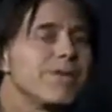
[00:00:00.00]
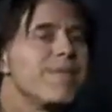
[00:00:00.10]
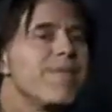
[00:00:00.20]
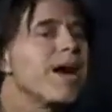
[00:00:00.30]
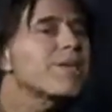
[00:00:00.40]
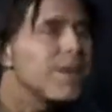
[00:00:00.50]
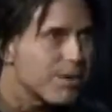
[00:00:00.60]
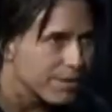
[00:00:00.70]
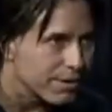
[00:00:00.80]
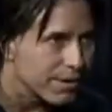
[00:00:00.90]

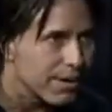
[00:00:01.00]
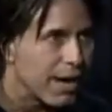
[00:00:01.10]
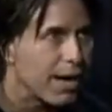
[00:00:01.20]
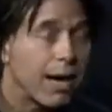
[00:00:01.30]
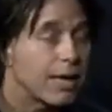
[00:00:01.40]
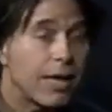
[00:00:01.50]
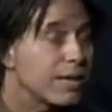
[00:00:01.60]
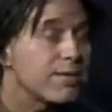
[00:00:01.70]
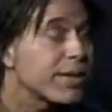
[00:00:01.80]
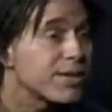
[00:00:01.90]
nonsense. I
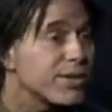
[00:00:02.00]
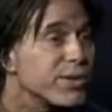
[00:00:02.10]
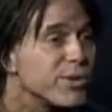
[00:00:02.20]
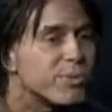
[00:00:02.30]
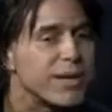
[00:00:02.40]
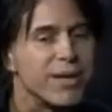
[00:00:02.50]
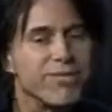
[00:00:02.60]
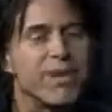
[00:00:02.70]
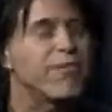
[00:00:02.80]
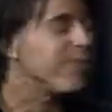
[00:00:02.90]
love tattoos, but
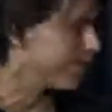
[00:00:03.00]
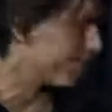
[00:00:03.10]
if it's